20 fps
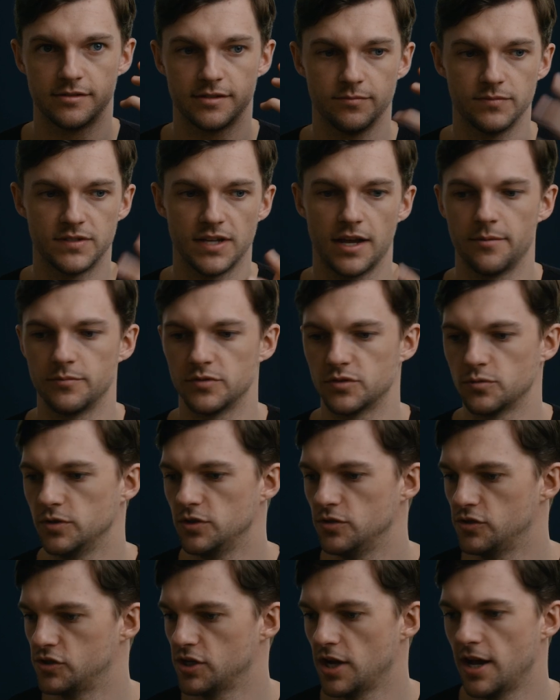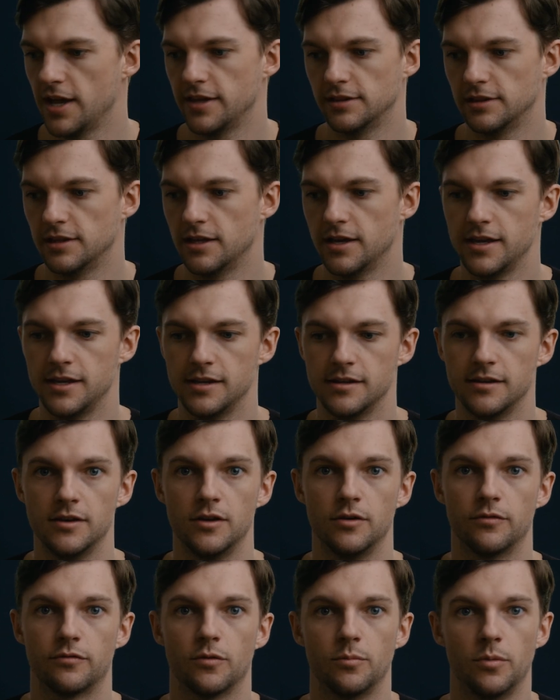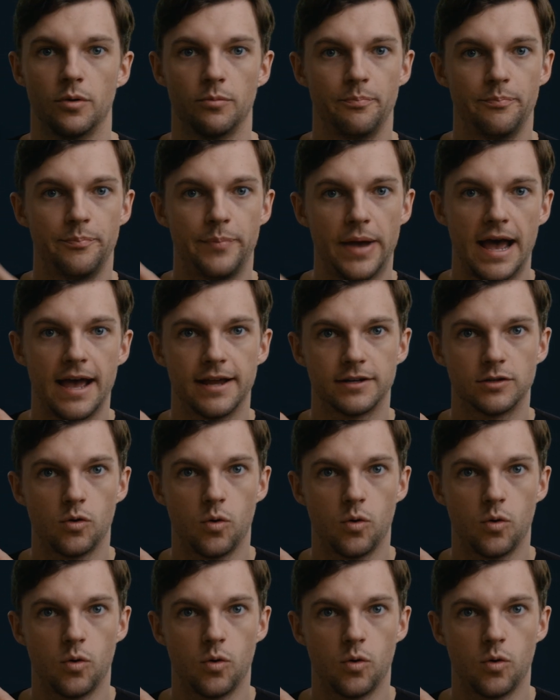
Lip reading: Sometimes when you shine light from a bad